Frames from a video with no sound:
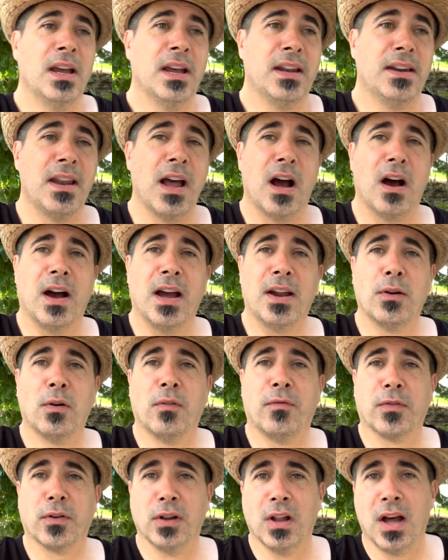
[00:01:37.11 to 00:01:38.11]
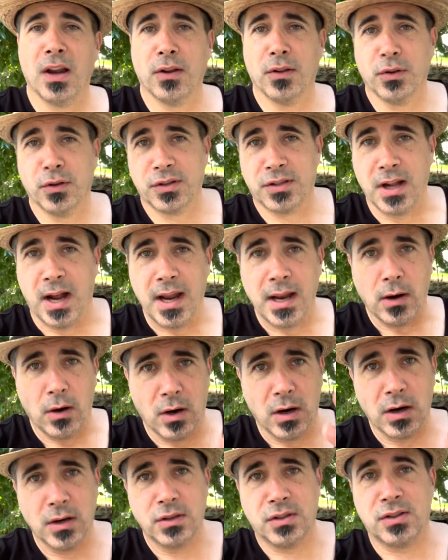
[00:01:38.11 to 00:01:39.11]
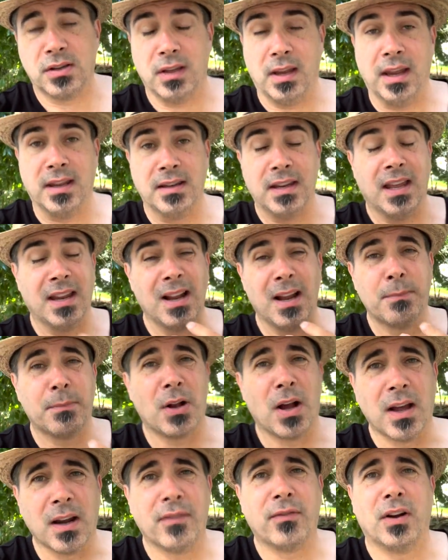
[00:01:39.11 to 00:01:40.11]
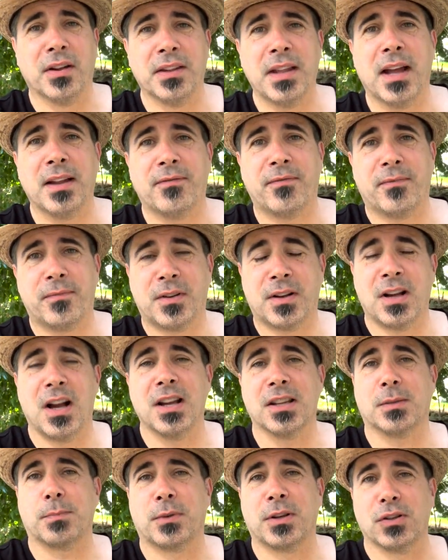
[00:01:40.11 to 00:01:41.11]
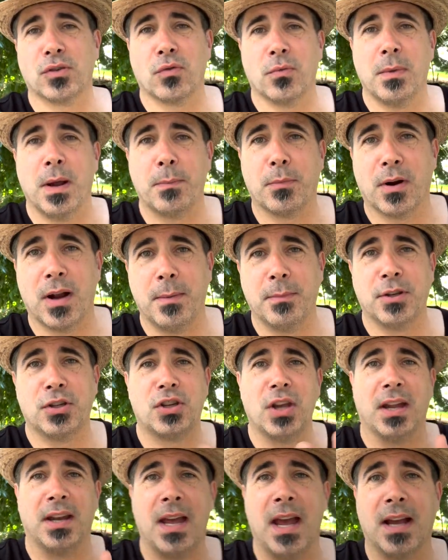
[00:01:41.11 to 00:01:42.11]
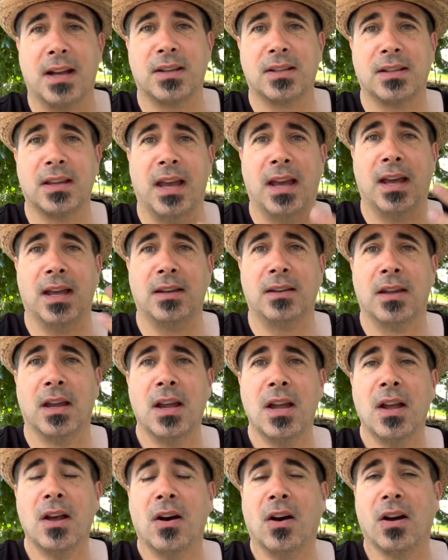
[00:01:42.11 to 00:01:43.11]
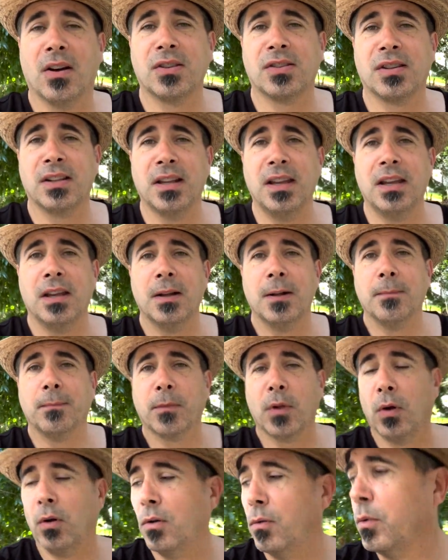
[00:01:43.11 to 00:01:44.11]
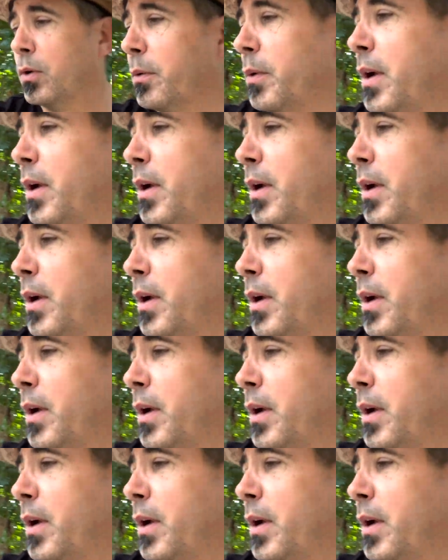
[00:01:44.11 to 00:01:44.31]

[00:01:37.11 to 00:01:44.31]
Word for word: Now, I know for a lot of those diehards, and, and I'm kind of on that cusp because remember, I'm a Gen X. And honestly, oh, what do we